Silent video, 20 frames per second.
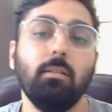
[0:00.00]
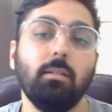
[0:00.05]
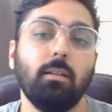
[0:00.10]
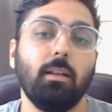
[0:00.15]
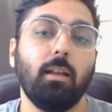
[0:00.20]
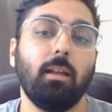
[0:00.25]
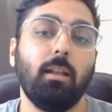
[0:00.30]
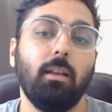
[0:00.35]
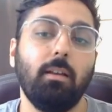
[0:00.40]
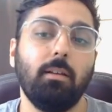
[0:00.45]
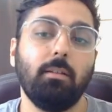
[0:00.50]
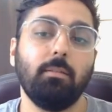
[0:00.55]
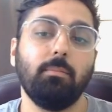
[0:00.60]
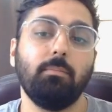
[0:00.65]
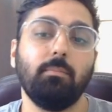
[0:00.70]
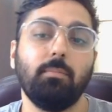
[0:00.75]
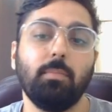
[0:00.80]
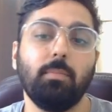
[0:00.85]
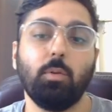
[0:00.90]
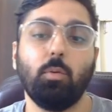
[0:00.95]
and
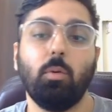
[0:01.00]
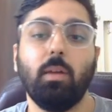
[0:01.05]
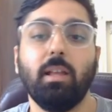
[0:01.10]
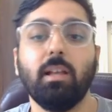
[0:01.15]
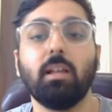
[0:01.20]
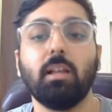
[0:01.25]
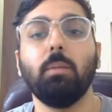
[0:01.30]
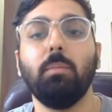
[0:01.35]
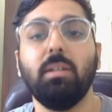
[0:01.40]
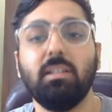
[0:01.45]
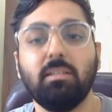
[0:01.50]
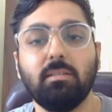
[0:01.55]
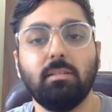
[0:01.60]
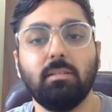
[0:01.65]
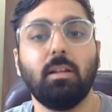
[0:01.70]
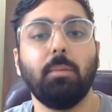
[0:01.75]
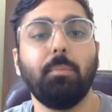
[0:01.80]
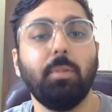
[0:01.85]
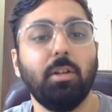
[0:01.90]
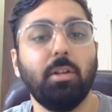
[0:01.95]
increments
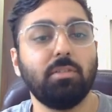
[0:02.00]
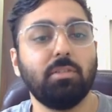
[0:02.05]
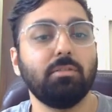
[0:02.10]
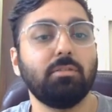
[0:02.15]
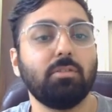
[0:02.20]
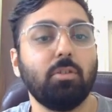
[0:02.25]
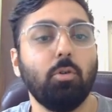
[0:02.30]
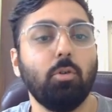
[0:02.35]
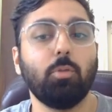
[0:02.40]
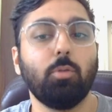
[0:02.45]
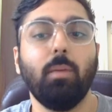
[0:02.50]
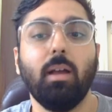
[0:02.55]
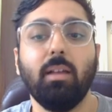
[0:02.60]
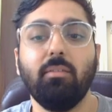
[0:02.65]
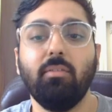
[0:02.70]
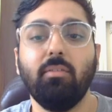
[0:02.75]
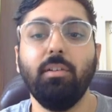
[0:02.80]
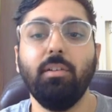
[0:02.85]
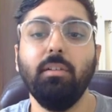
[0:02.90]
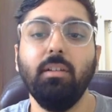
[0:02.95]
the repetition score by
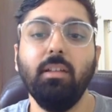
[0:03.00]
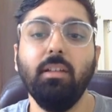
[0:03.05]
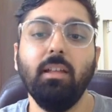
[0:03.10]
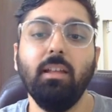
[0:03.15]
1,